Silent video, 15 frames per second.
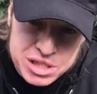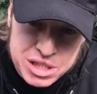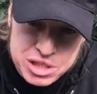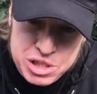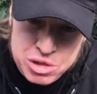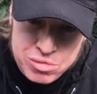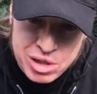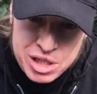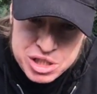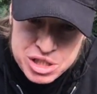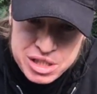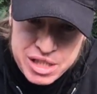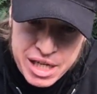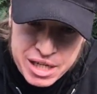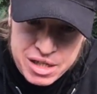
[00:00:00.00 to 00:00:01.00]

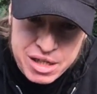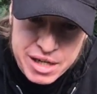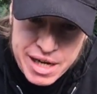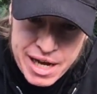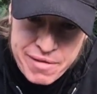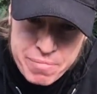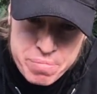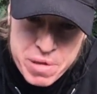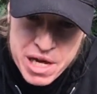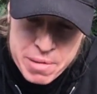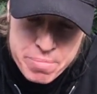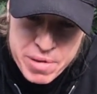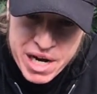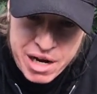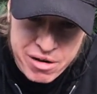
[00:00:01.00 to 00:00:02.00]
situation that could have
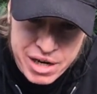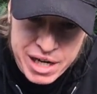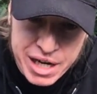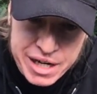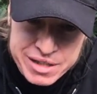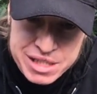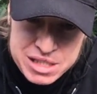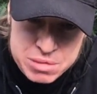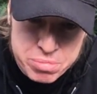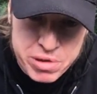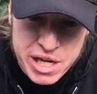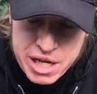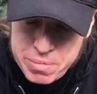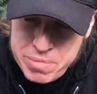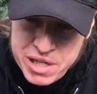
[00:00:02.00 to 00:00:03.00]
big bearing on this
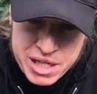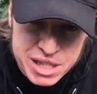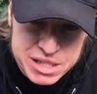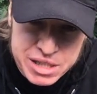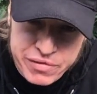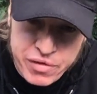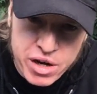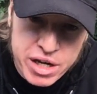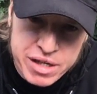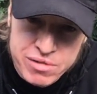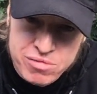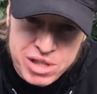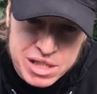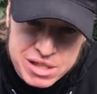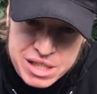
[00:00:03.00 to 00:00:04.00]
pick, because if
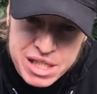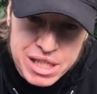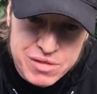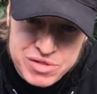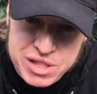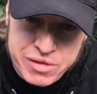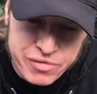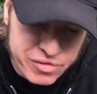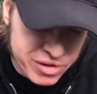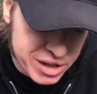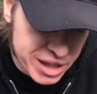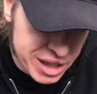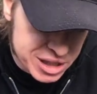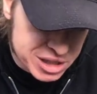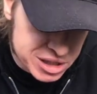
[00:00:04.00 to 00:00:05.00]
Henry leaves in
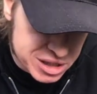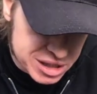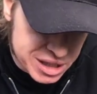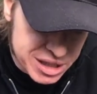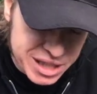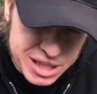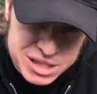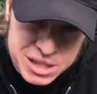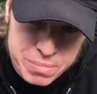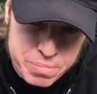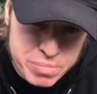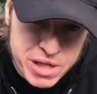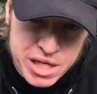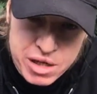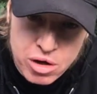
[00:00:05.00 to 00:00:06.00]
free agency, that's a
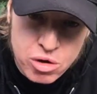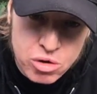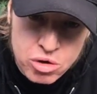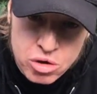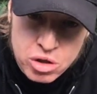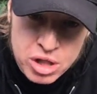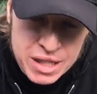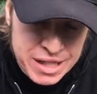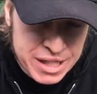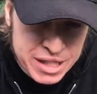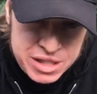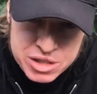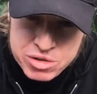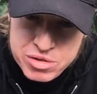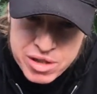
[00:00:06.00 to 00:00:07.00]
big hole.
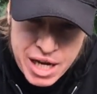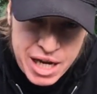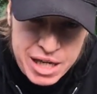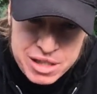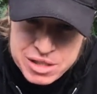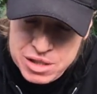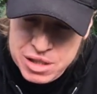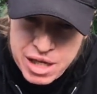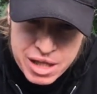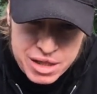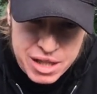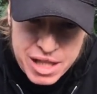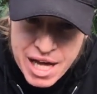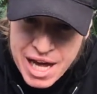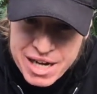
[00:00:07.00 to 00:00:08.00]
You got a
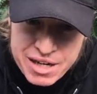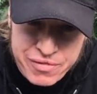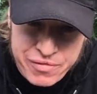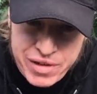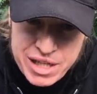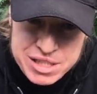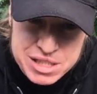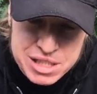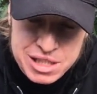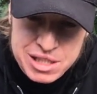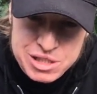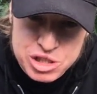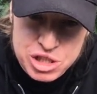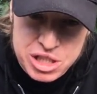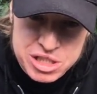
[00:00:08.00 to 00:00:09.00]
lot invested
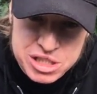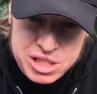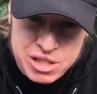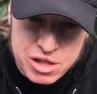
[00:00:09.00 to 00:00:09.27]
in Justin